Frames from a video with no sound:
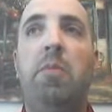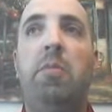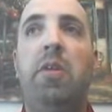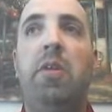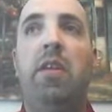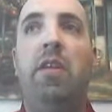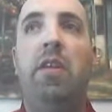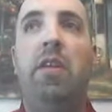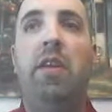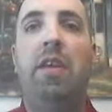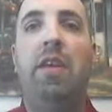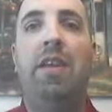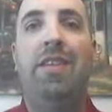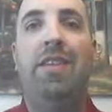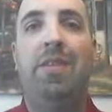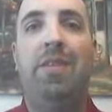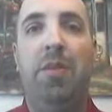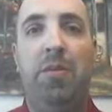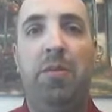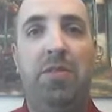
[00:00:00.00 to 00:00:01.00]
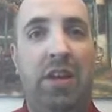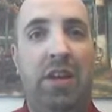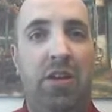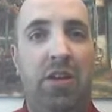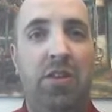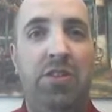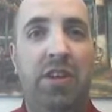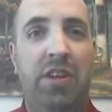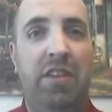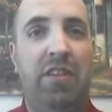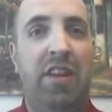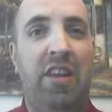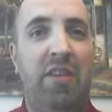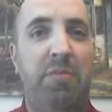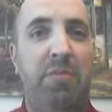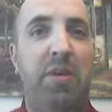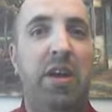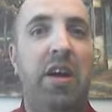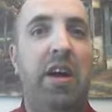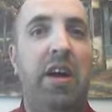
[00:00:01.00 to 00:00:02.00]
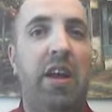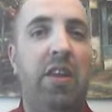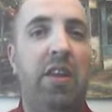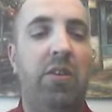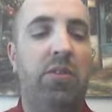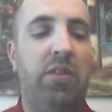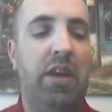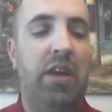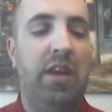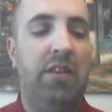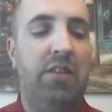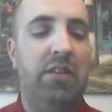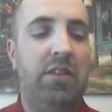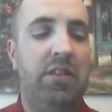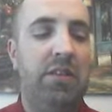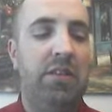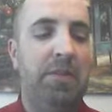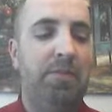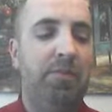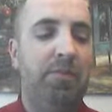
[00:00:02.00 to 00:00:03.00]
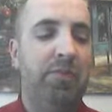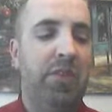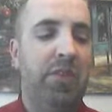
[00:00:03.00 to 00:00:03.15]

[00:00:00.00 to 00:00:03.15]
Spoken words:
but sometimes technology gets left behind in those cases.